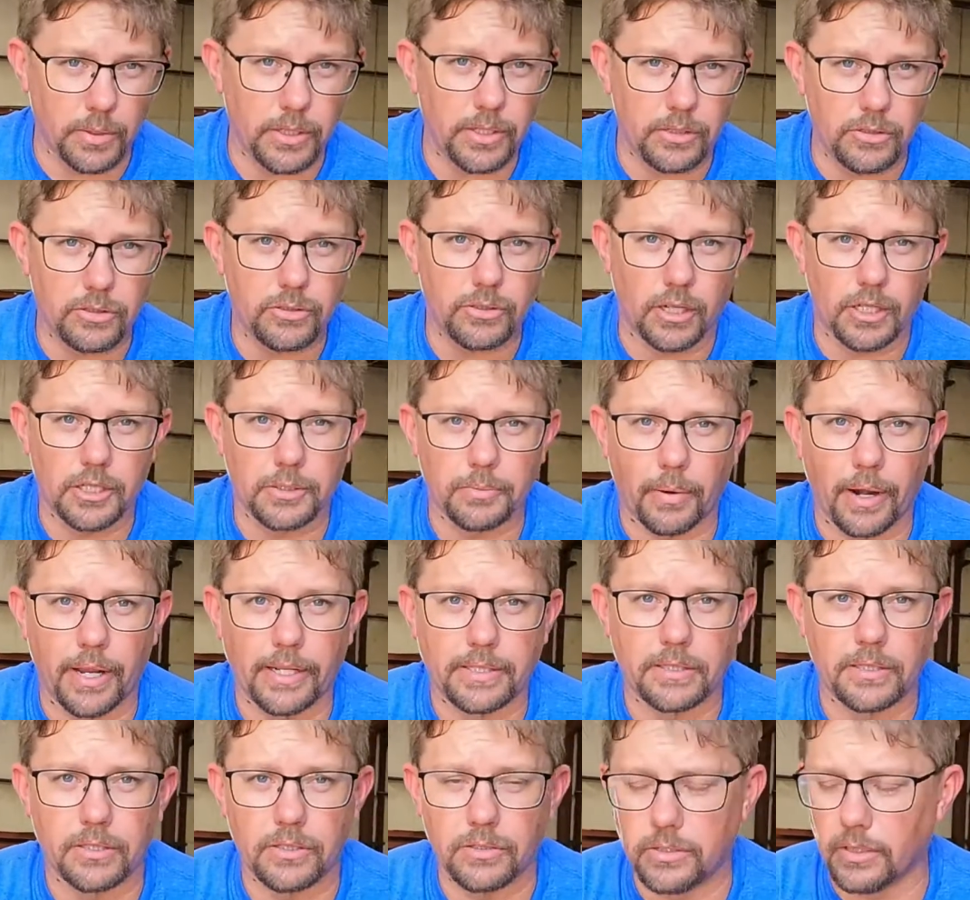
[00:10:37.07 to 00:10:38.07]
We use surge
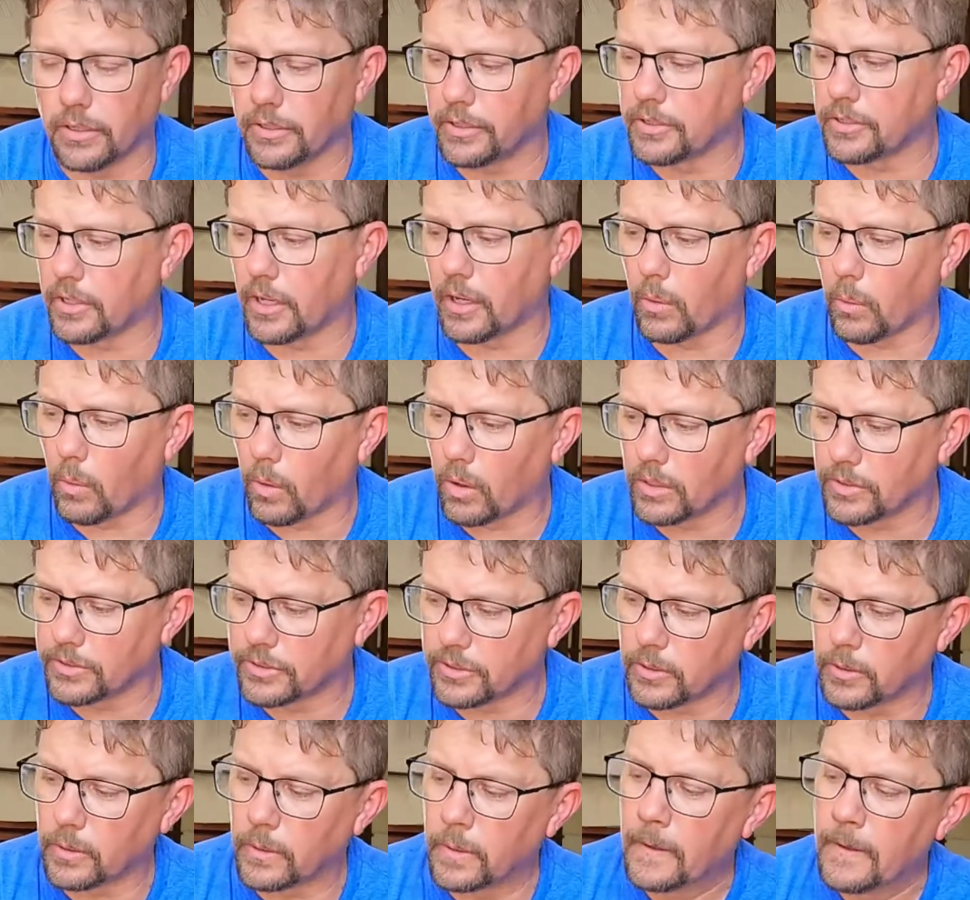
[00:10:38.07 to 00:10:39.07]
brakes in the utility trailer
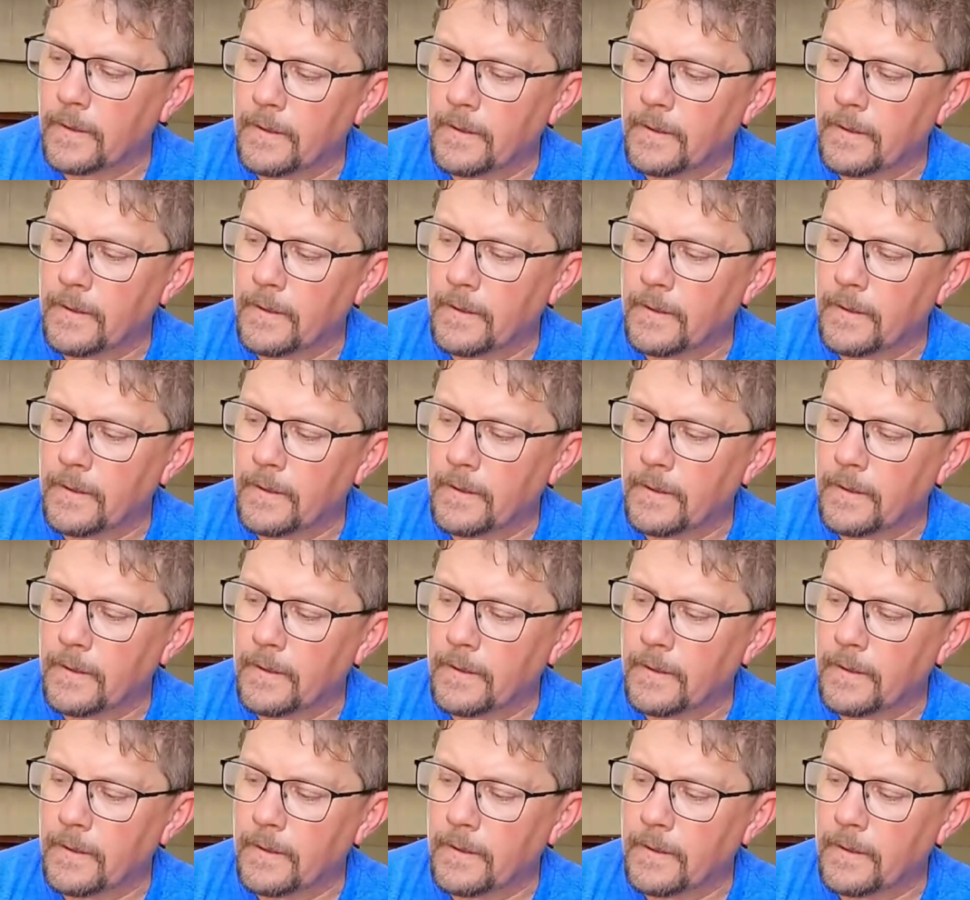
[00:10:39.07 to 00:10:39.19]
world too.